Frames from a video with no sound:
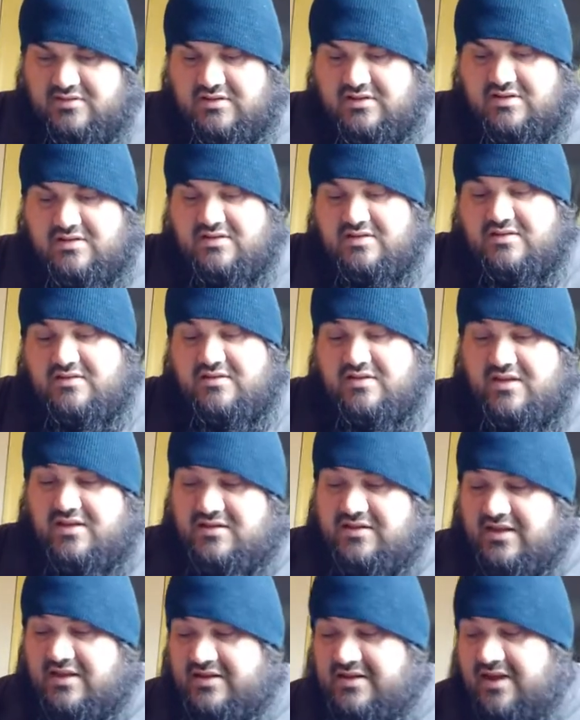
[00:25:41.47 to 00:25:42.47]

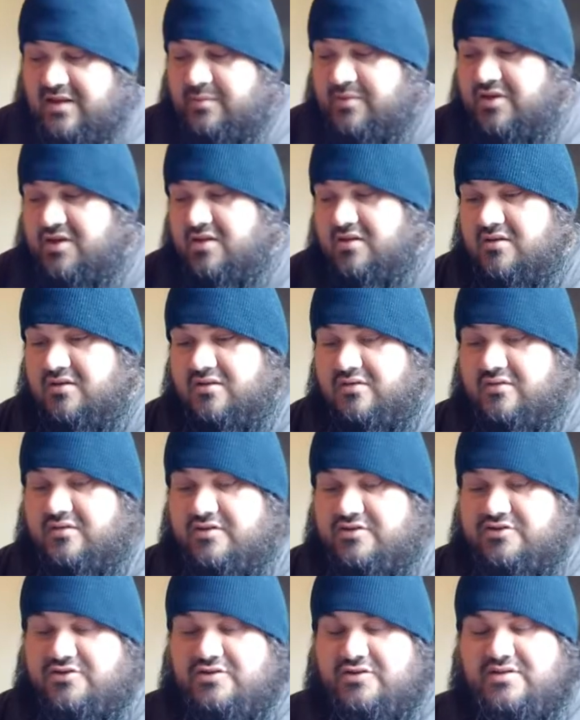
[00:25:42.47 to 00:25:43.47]
it's that time of year
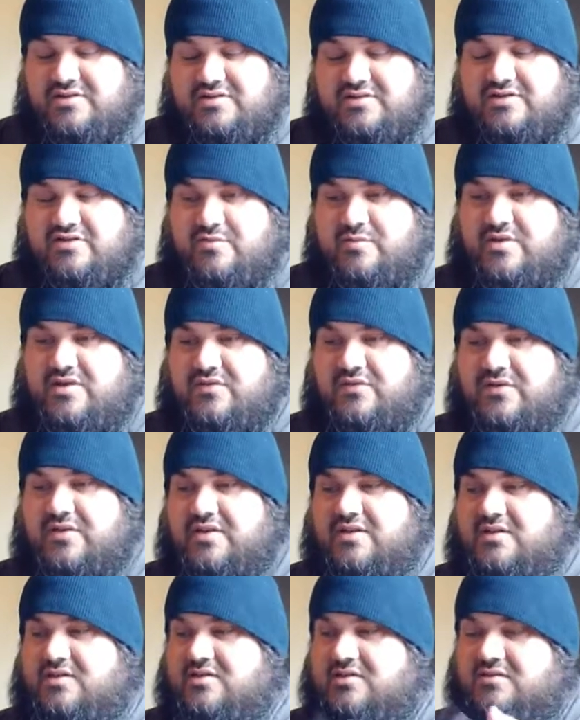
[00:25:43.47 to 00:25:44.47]
that you listen to
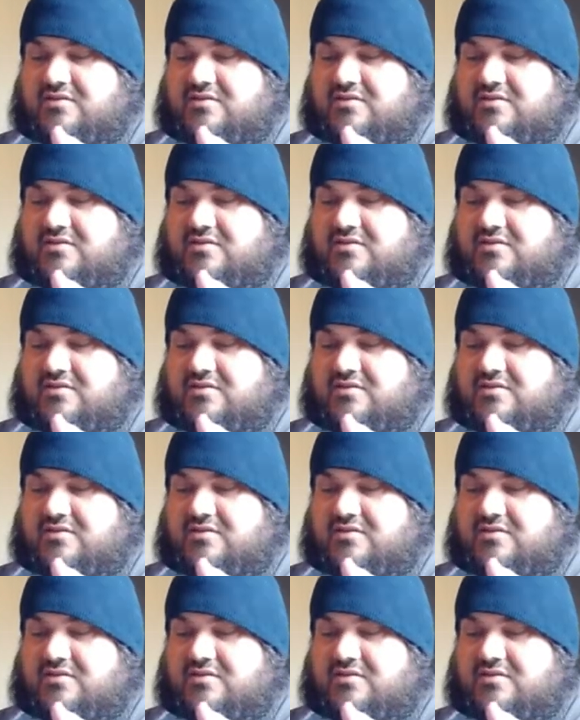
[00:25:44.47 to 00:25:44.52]
Misfits.